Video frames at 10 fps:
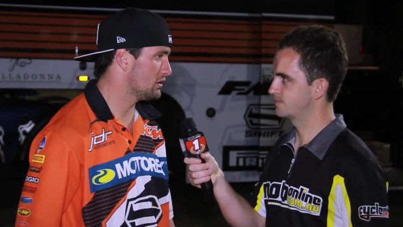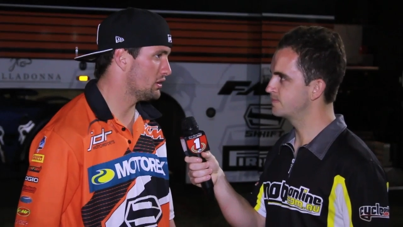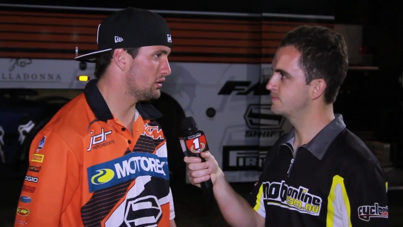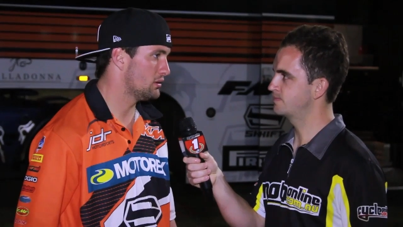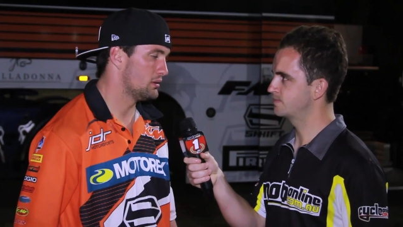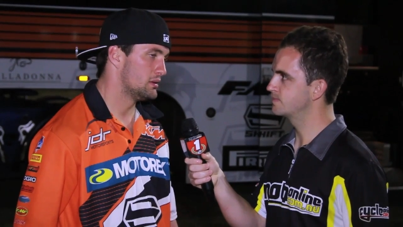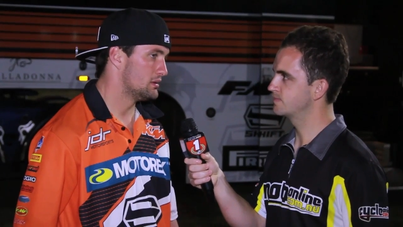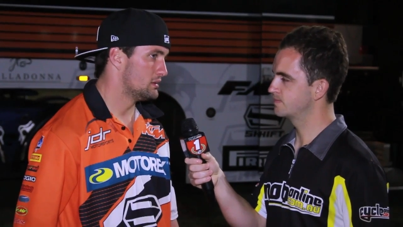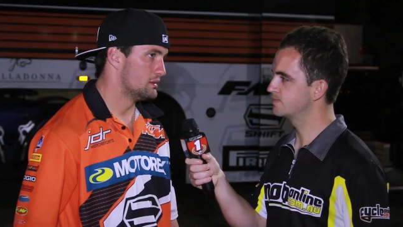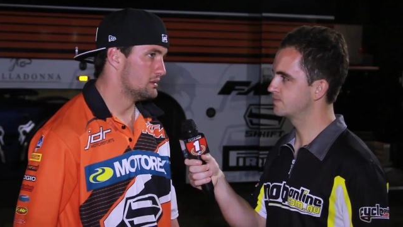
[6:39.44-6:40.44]
Speaker 1: You know,
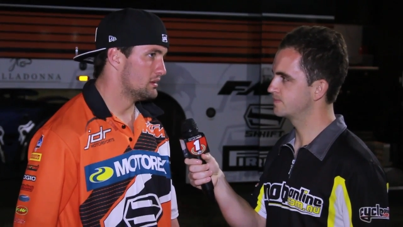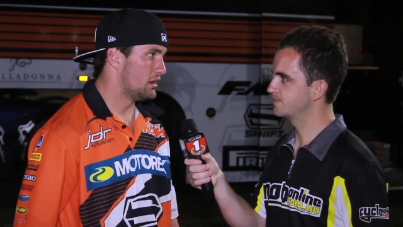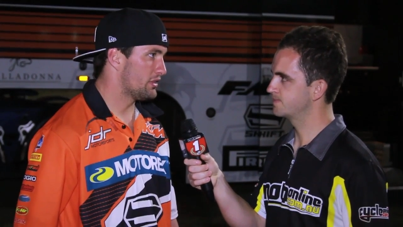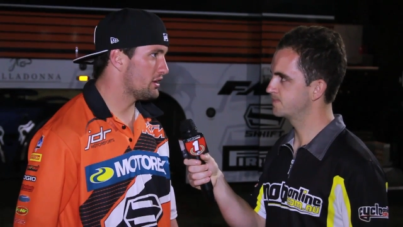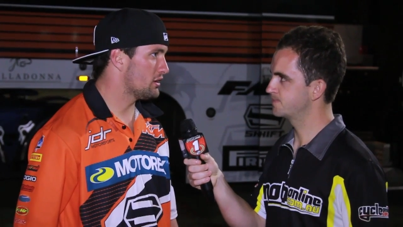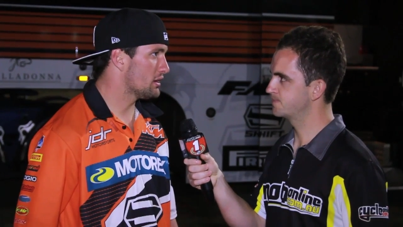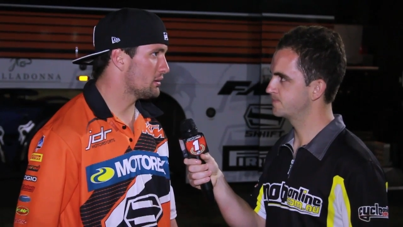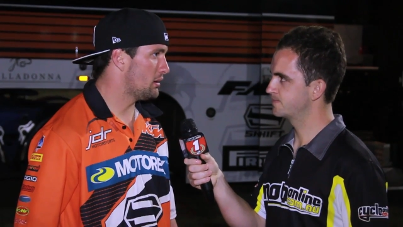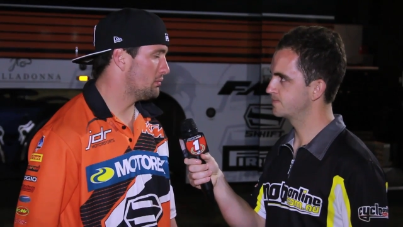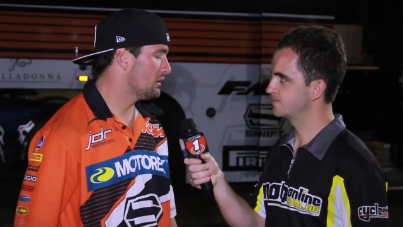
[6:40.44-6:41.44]
I think I,
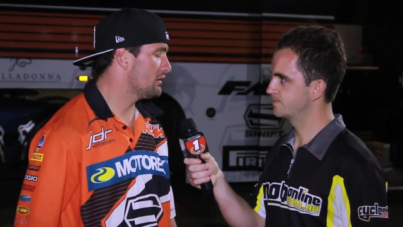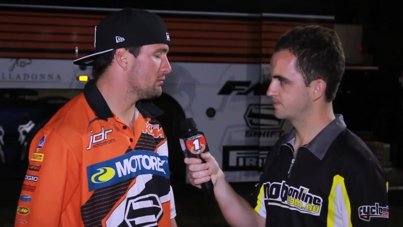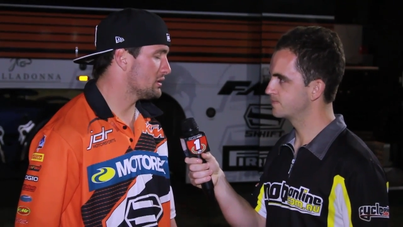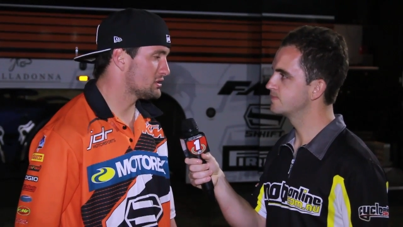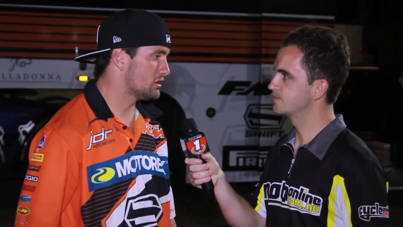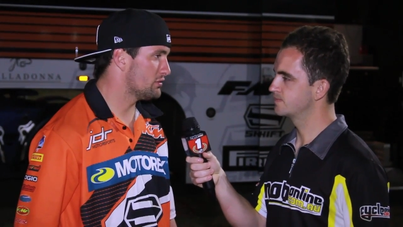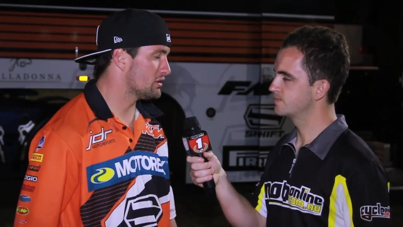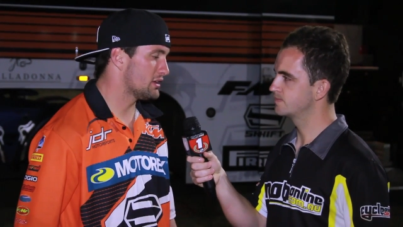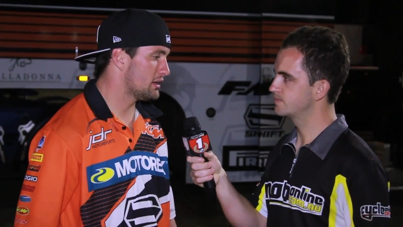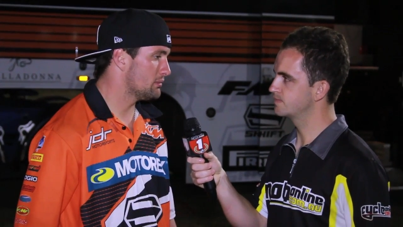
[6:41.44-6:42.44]
I believe in myself,
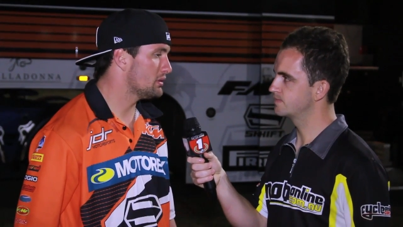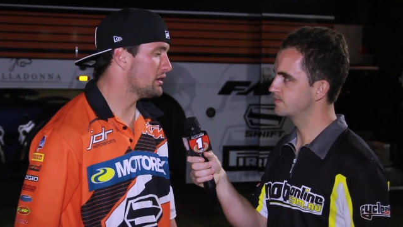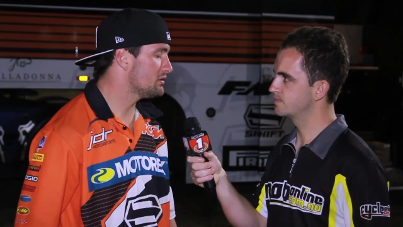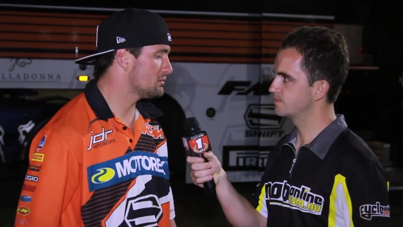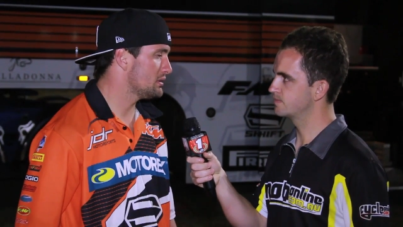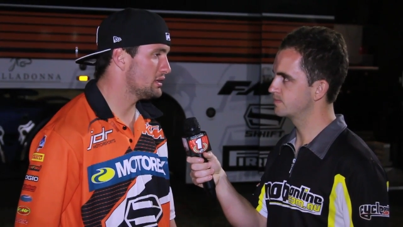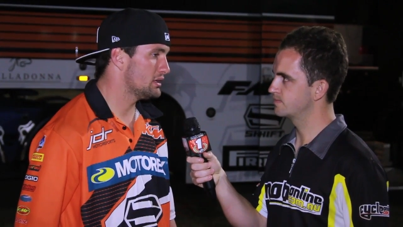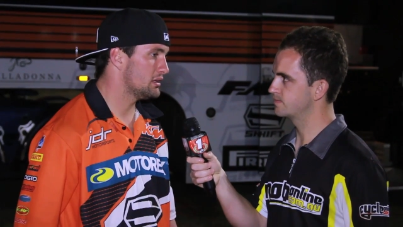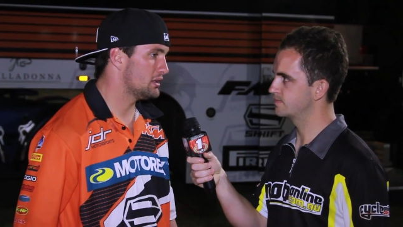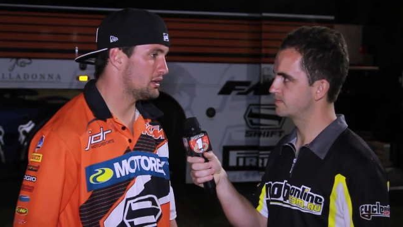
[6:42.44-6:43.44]
the team believes in me,
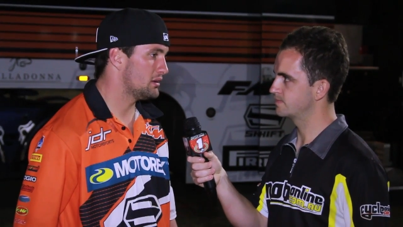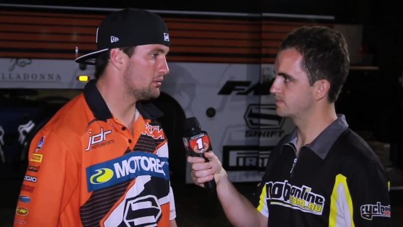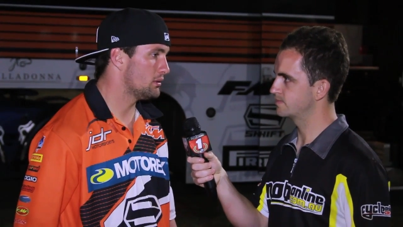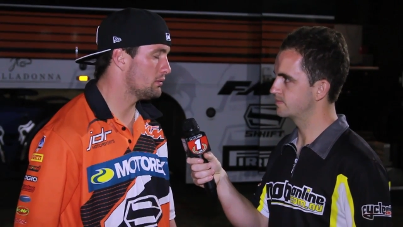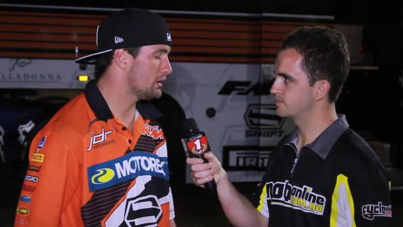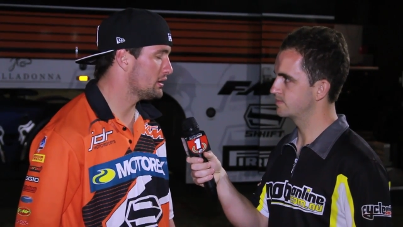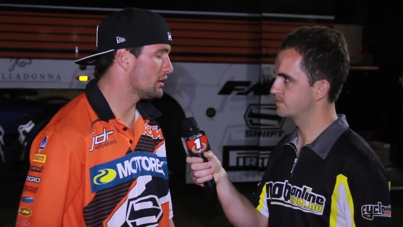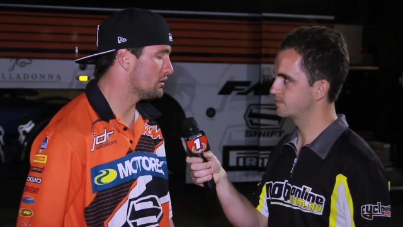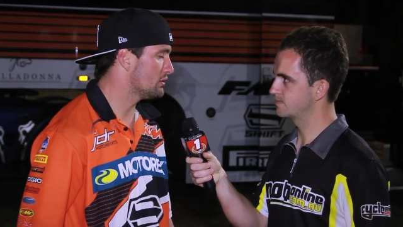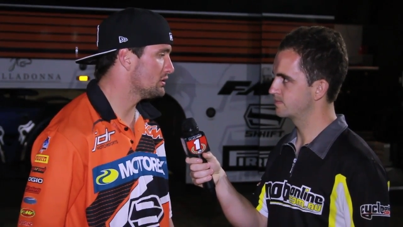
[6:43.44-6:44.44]
and uh, we're ready to
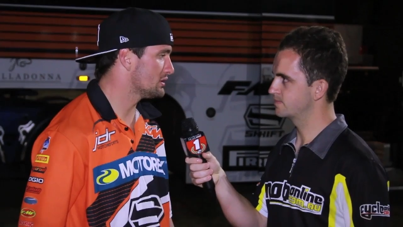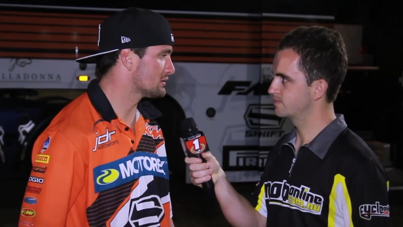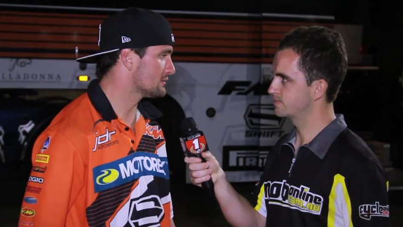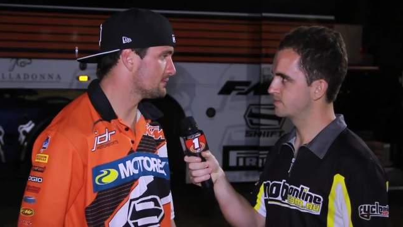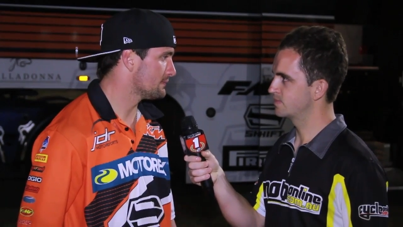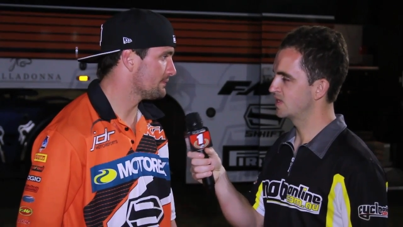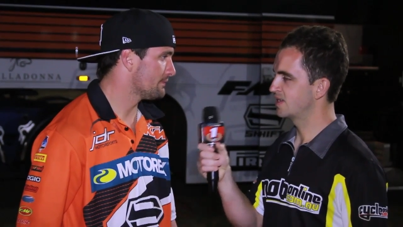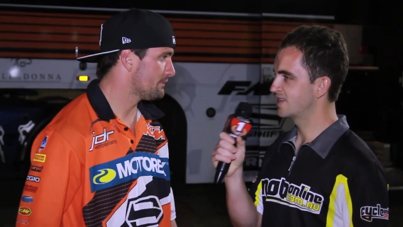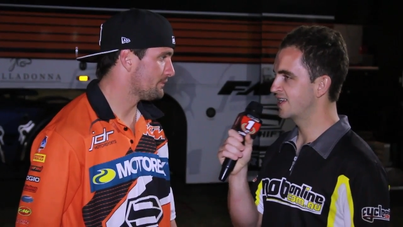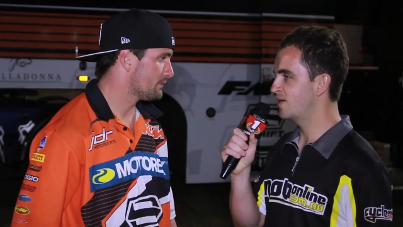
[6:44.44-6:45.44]
go do this.
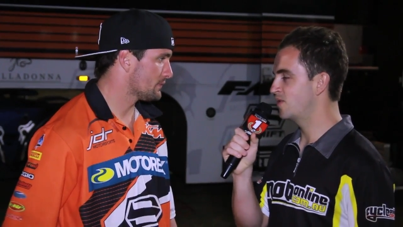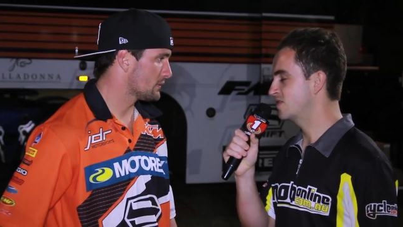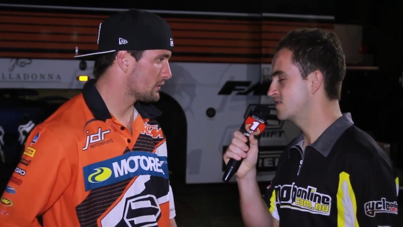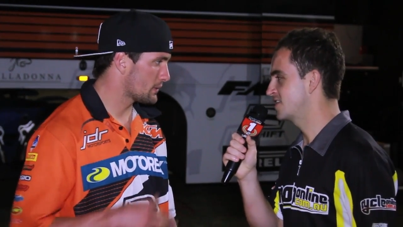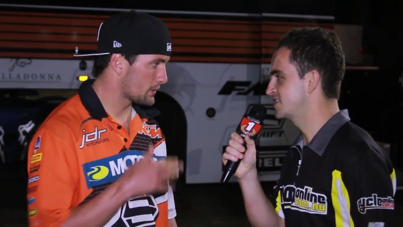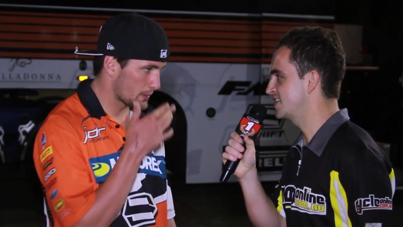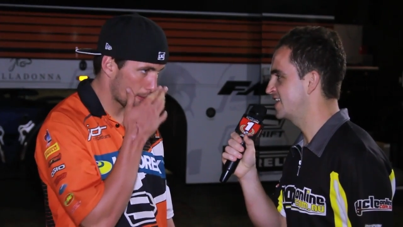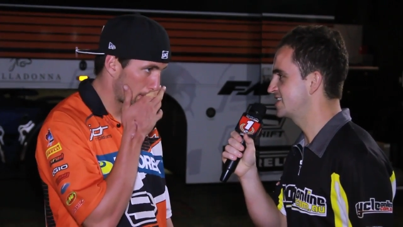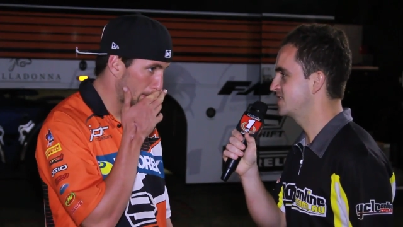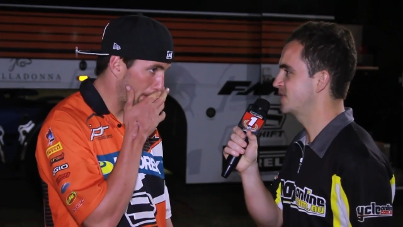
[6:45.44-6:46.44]
Speaker 2: Okay, well,
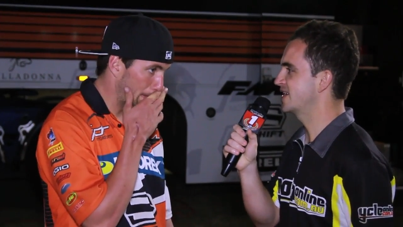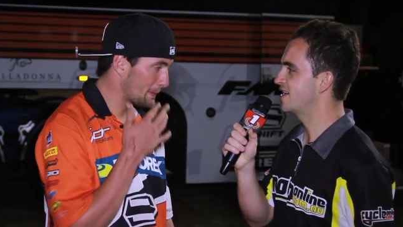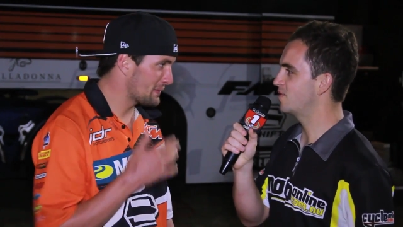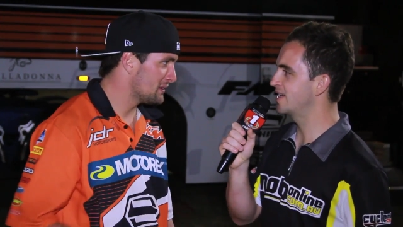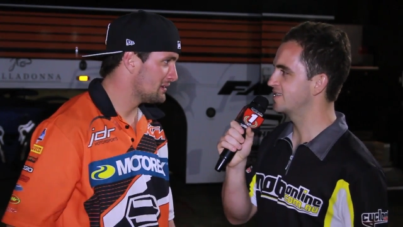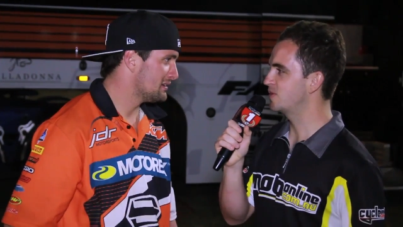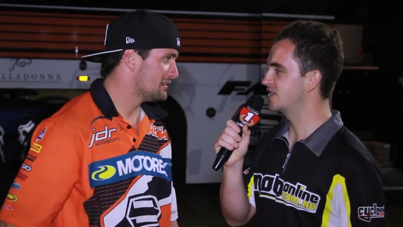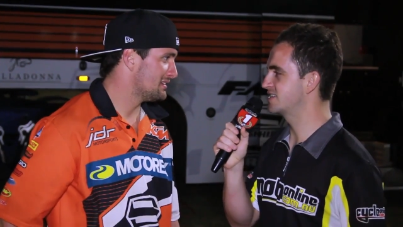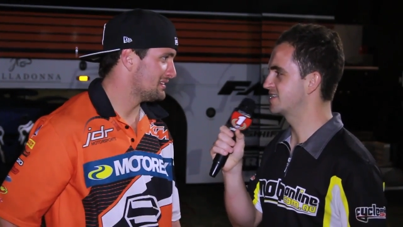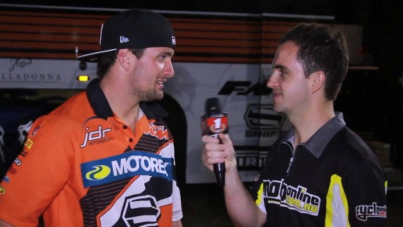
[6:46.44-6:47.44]
congratulations. We can't wait to
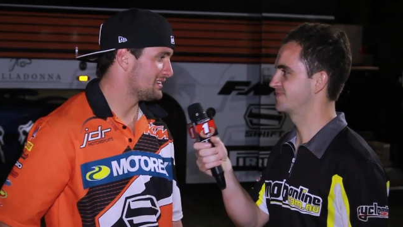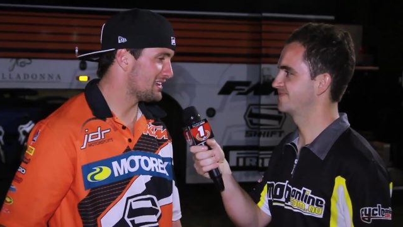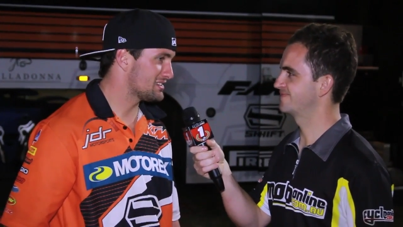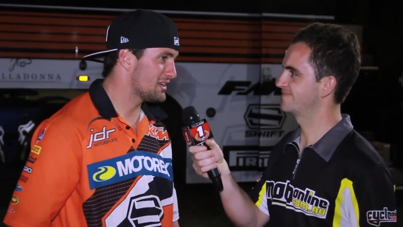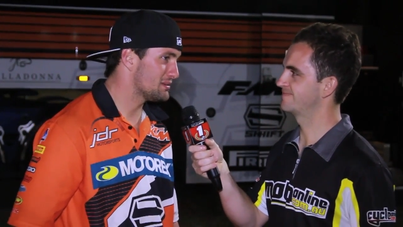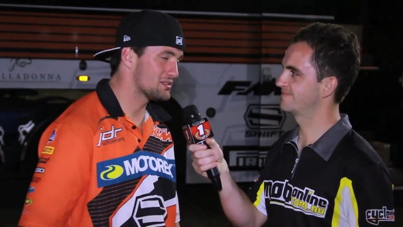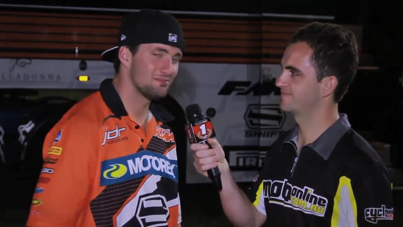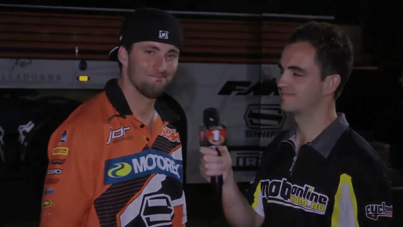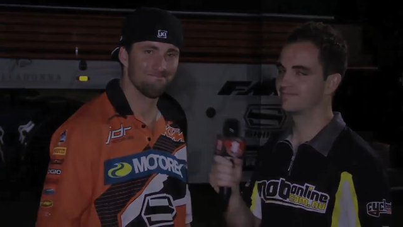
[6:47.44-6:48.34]
watch.
Speaker 1: Thanks heaps.